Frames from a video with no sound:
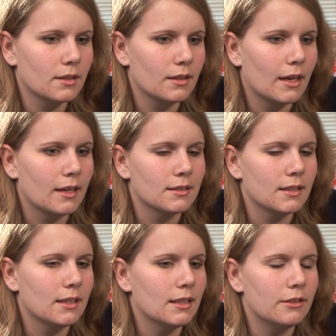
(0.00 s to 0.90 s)
like I
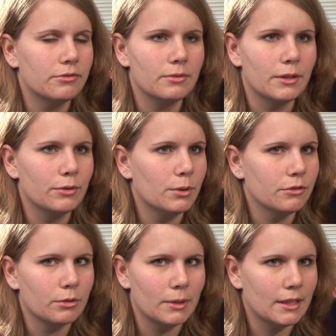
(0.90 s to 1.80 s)
said, if if it
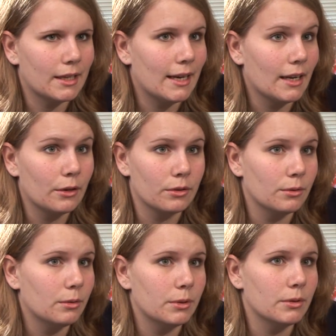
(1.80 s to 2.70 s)
wasn't for Medicaid, I don't know
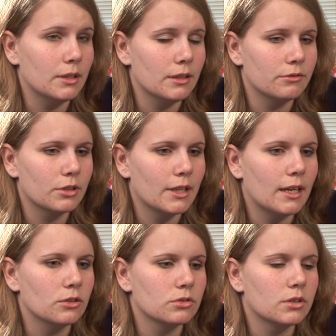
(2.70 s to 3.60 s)
what we would have done for
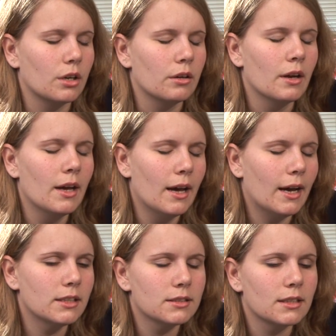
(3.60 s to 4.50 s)
Daniel. So
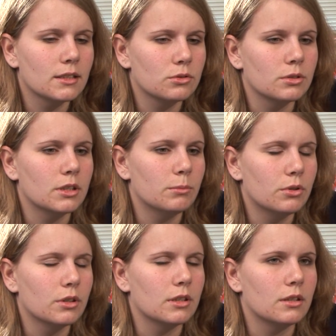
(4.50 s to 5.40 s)
I just think it's really
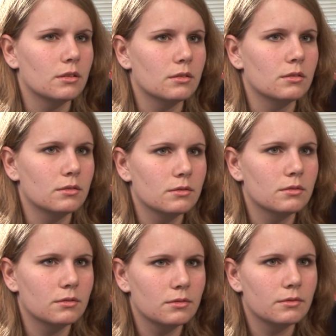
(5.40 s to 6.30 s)
important
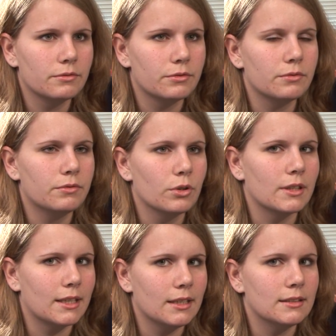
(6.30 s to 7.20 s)
for the
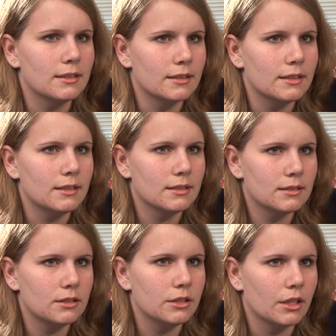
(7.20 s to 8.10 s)
kids at
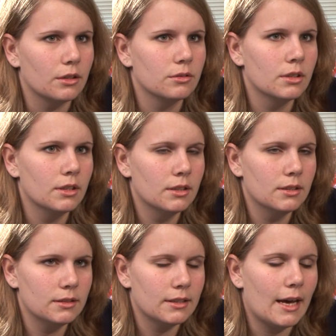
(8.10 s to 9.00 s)
least, you know,
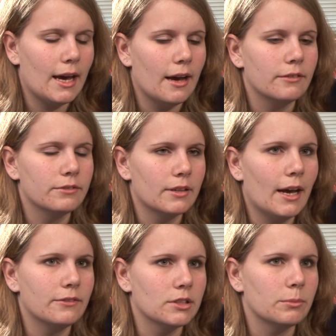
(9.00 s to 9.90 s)
to have,
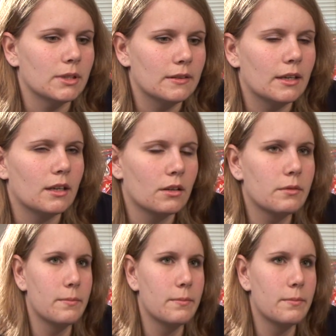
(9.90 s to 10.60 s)
have something there.